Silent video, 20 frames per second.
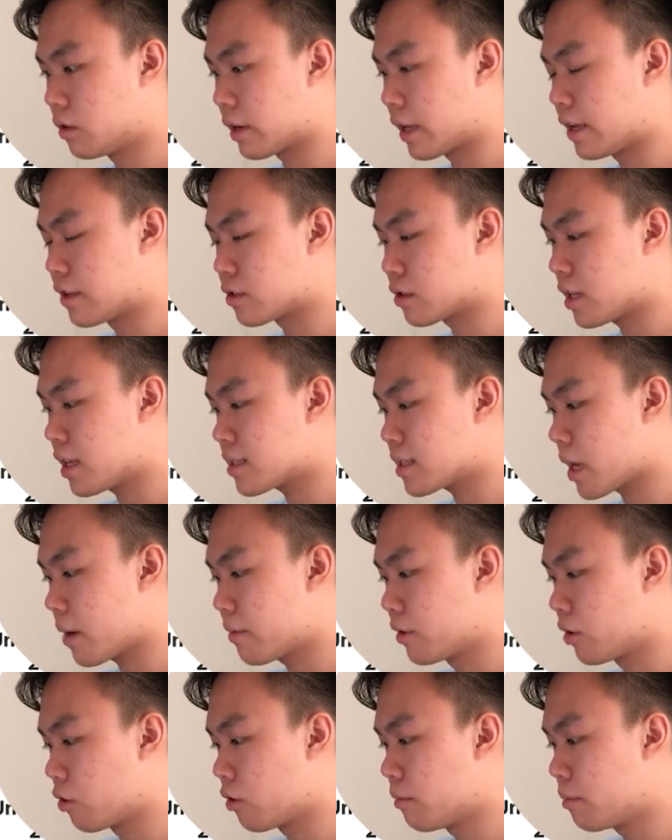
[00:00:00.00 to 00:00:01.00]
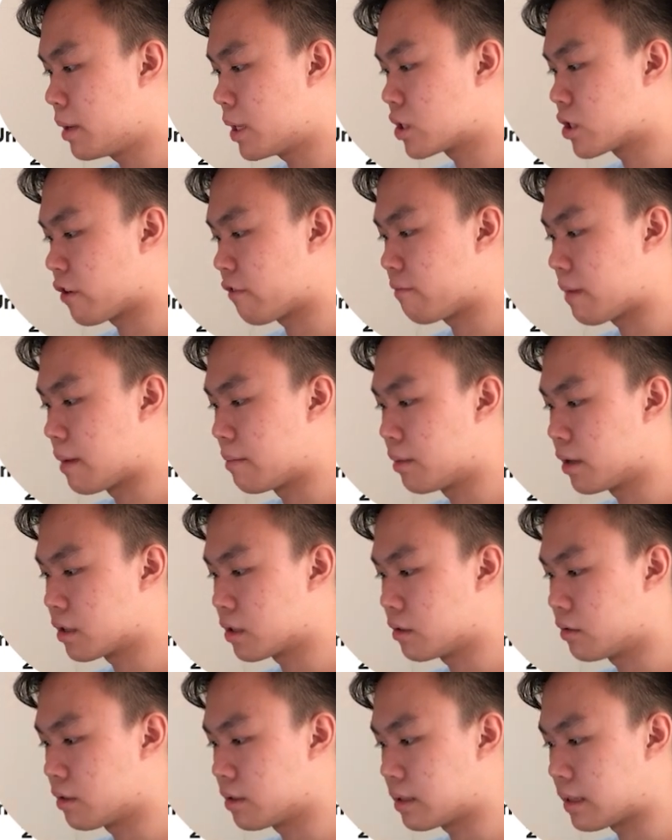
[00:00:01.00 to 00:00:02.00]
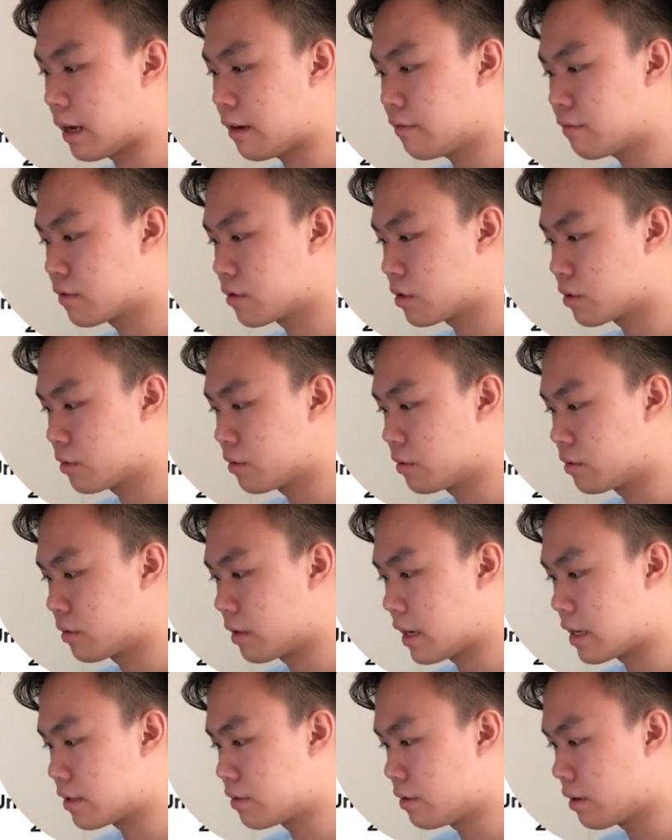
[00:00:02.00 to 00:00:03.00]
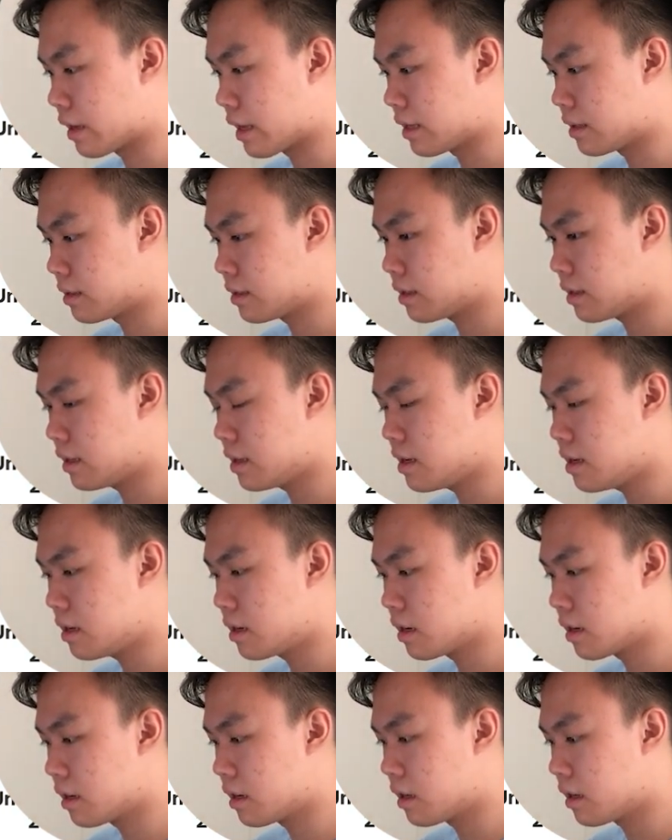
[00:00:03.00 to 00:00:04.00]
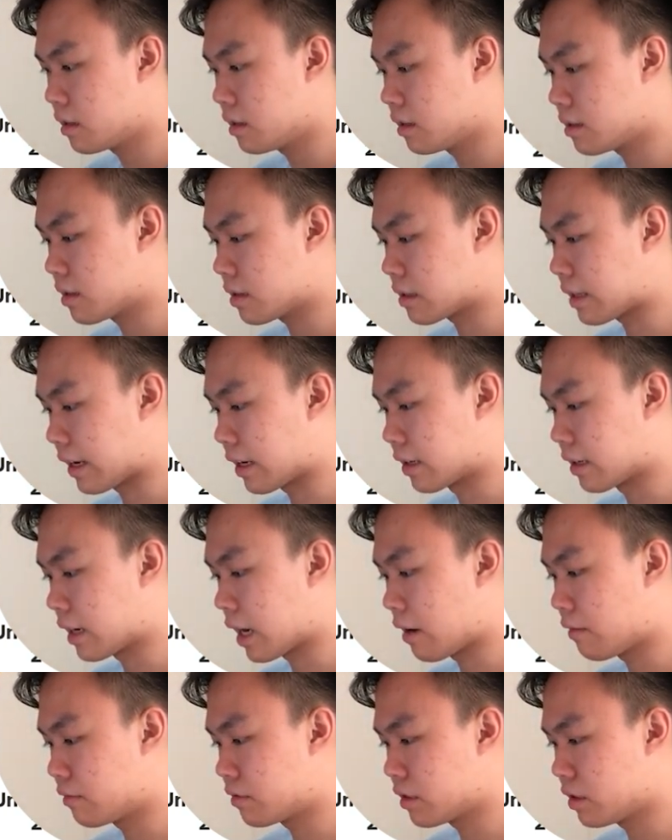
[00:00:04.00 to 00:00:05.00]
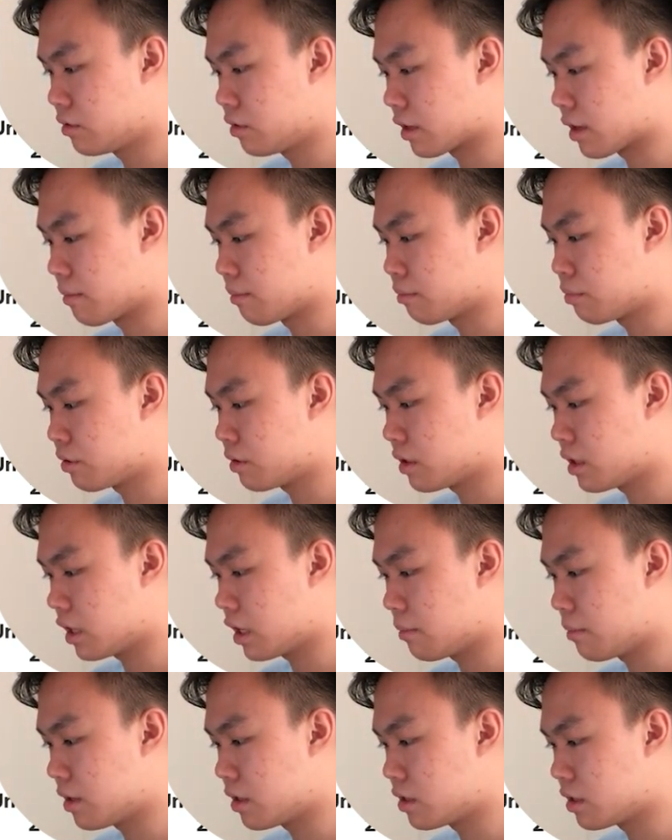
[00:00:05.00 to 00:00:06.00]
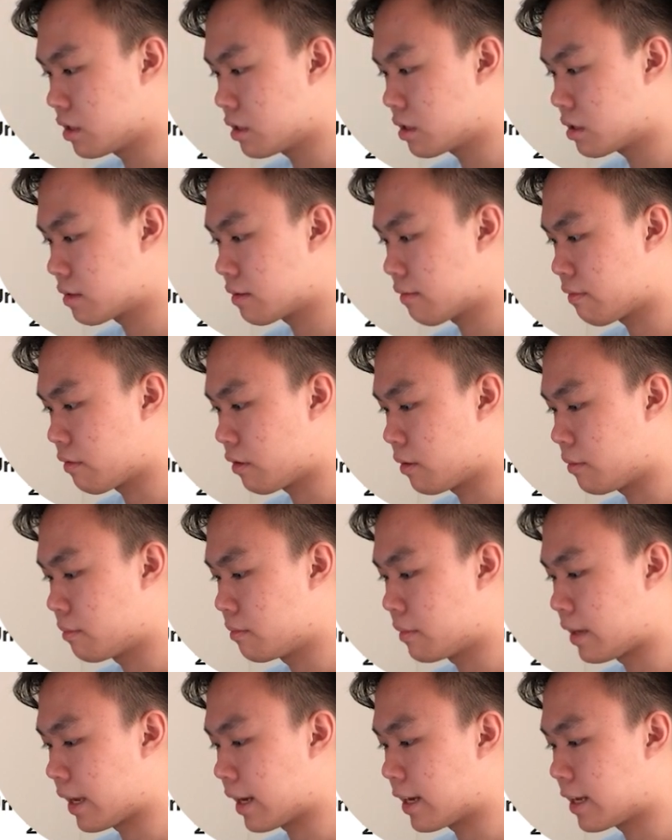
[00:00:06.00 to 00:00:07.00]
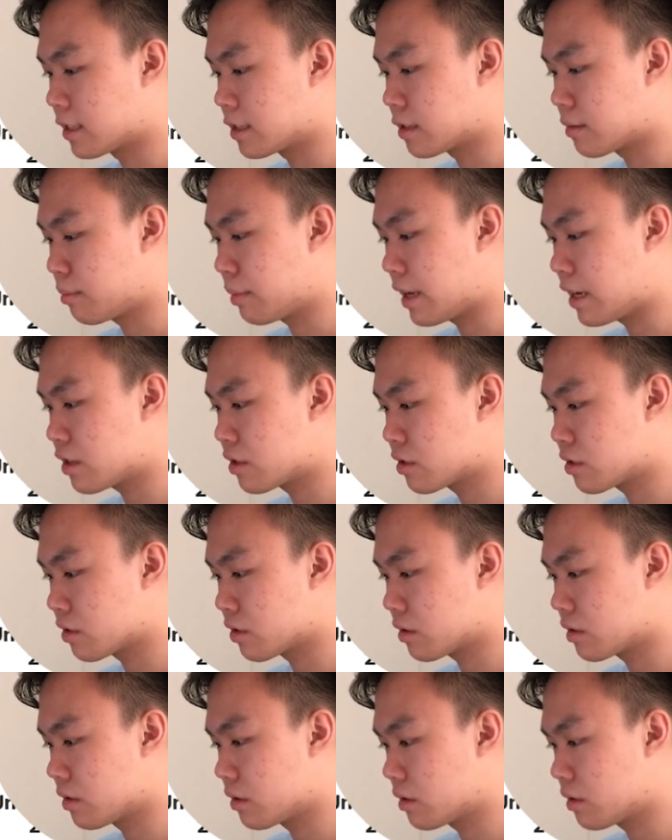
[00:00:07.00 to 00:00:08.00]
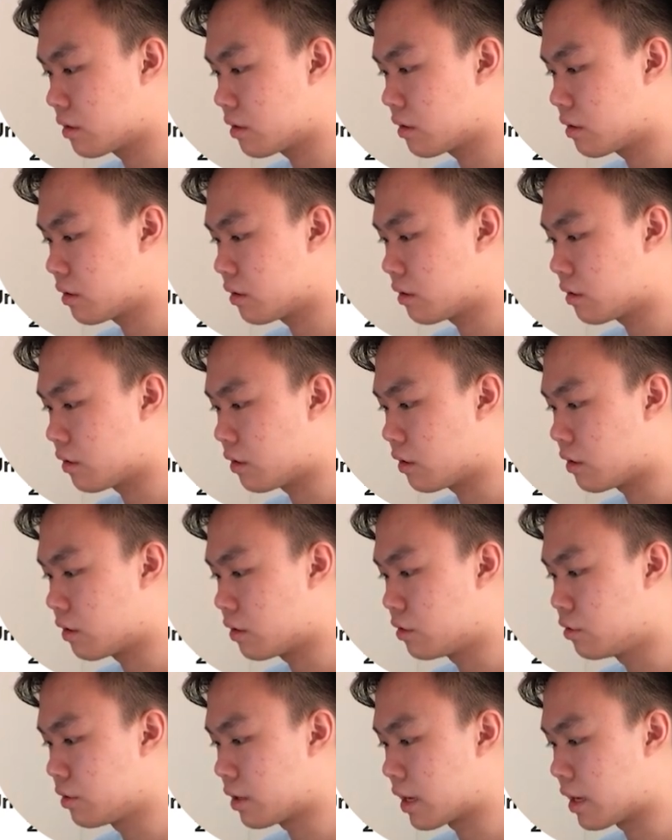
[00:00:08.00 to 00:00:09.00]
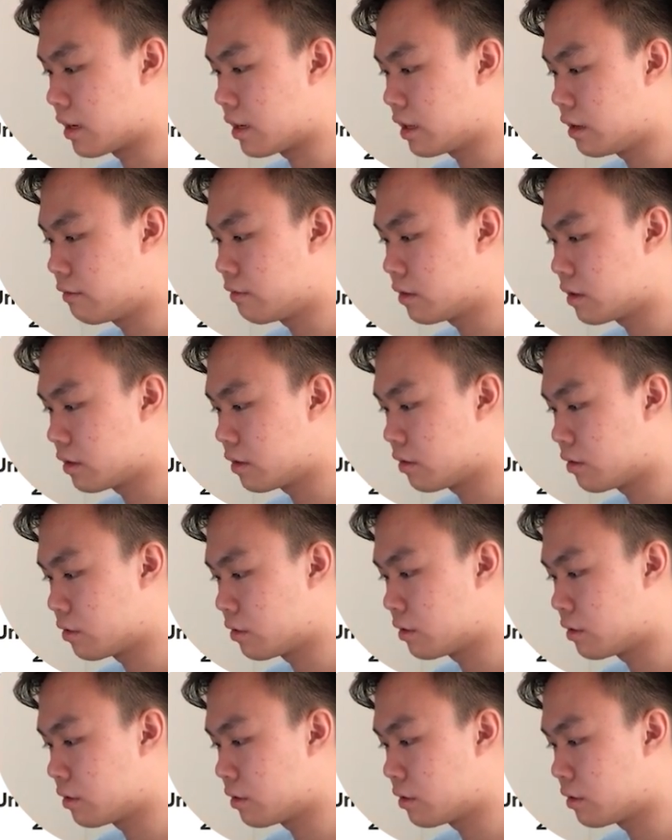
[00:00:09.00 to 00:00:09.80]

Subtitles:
Okay, so let's start with the homepage of my personal stuff. So as you can see, this is like a cover. You can put images from like Unsplash, or you can even,